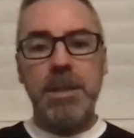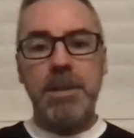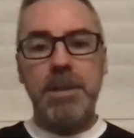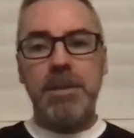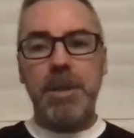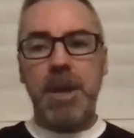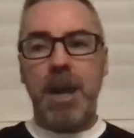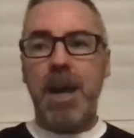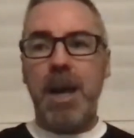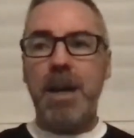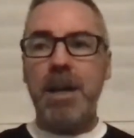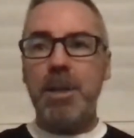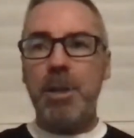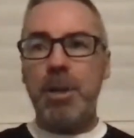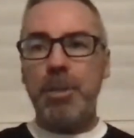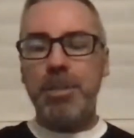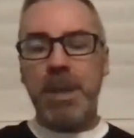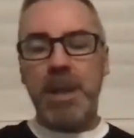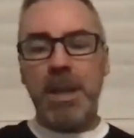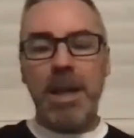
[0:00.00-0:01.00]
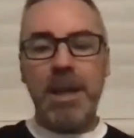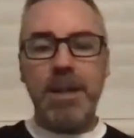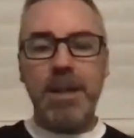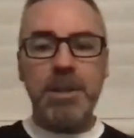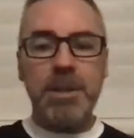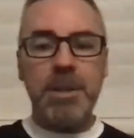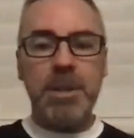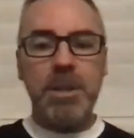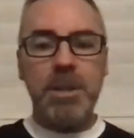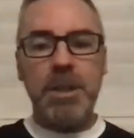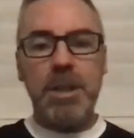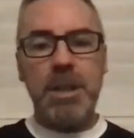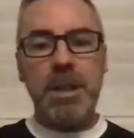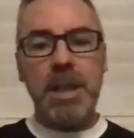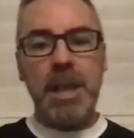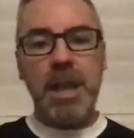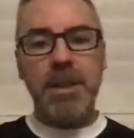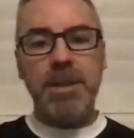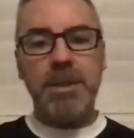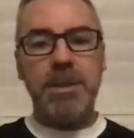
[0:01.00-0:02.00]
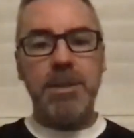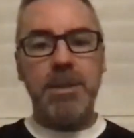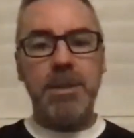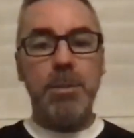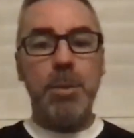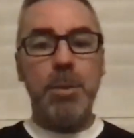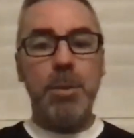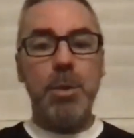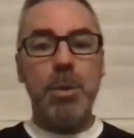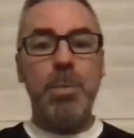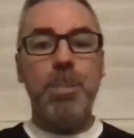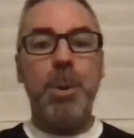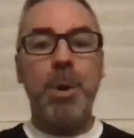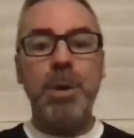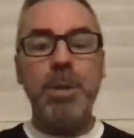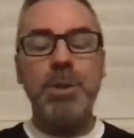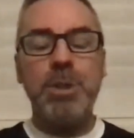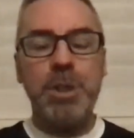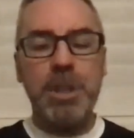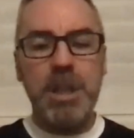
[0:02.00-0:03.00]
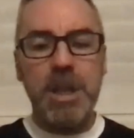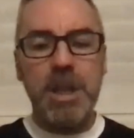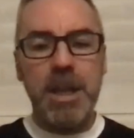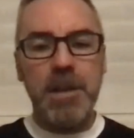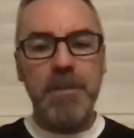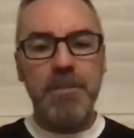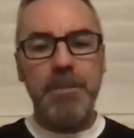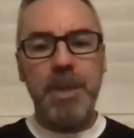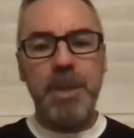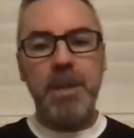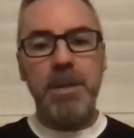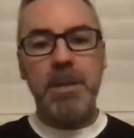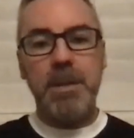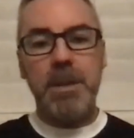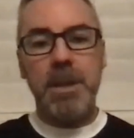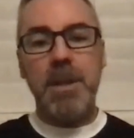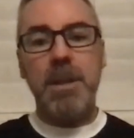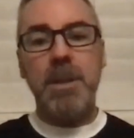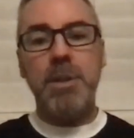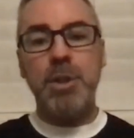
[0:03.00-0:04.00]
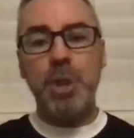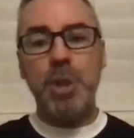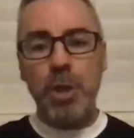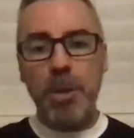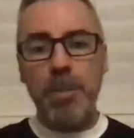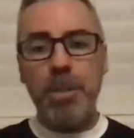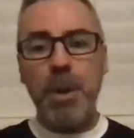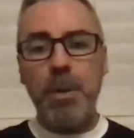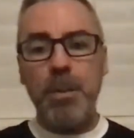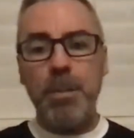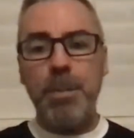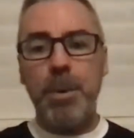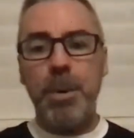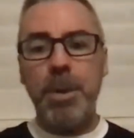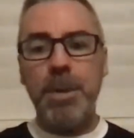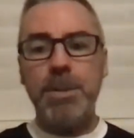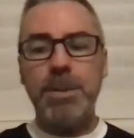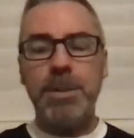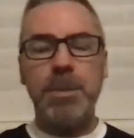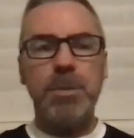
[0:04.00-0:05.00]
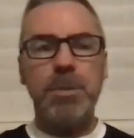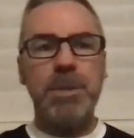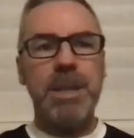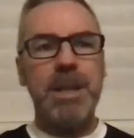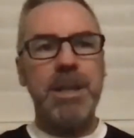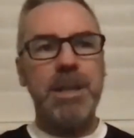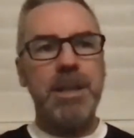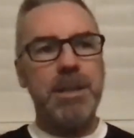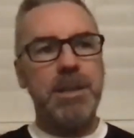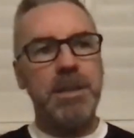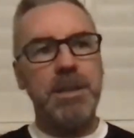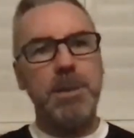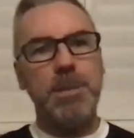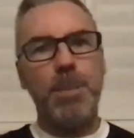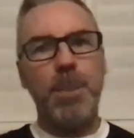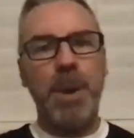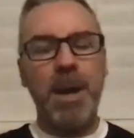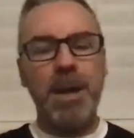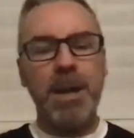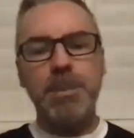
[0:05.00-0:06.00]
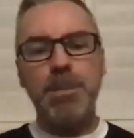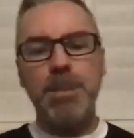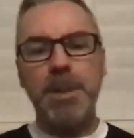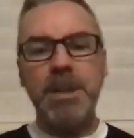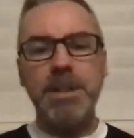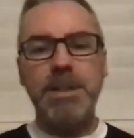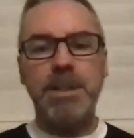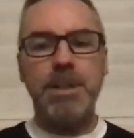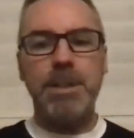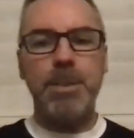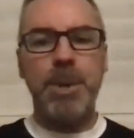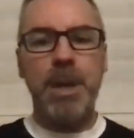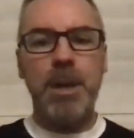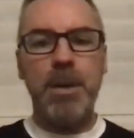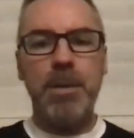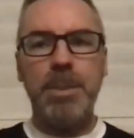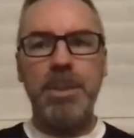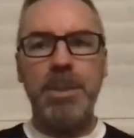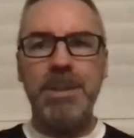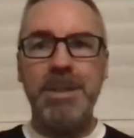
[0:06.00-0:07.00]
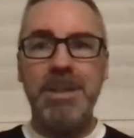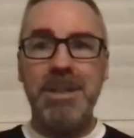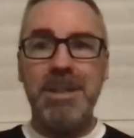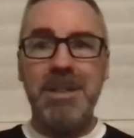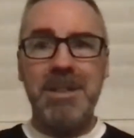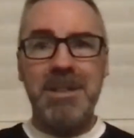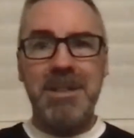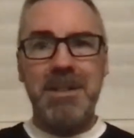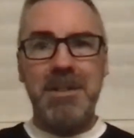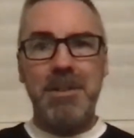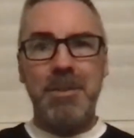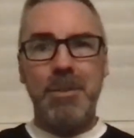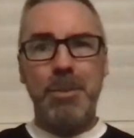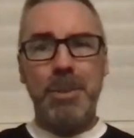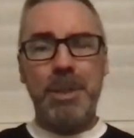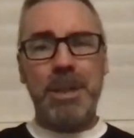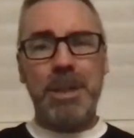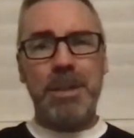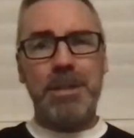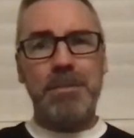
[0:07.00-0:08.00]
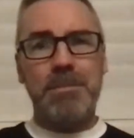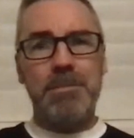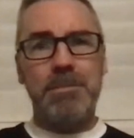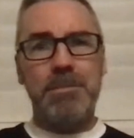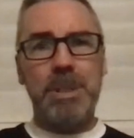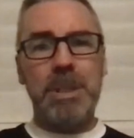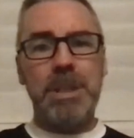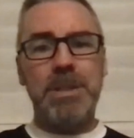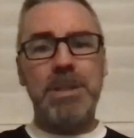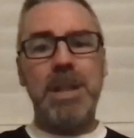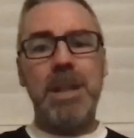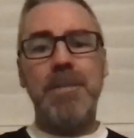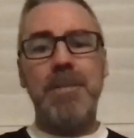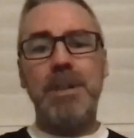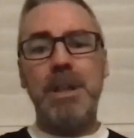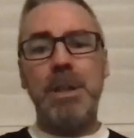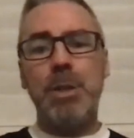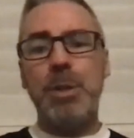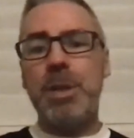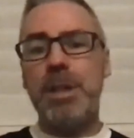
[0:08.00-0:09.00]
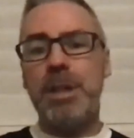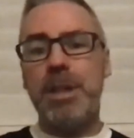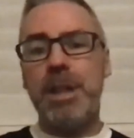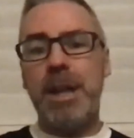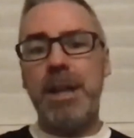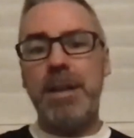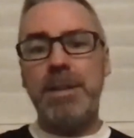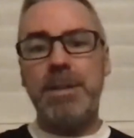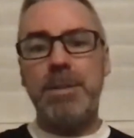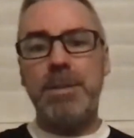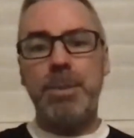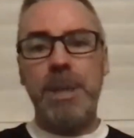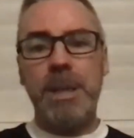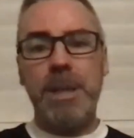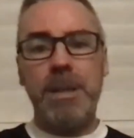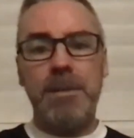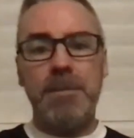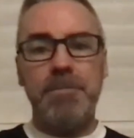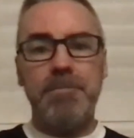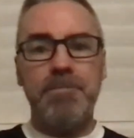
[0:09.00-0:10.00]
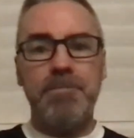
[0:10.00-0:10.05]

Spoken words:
the higher up the ladder you get, the more points you get. And it's all about points. And okay, there's prize monies as well, but we could definitely look at that where,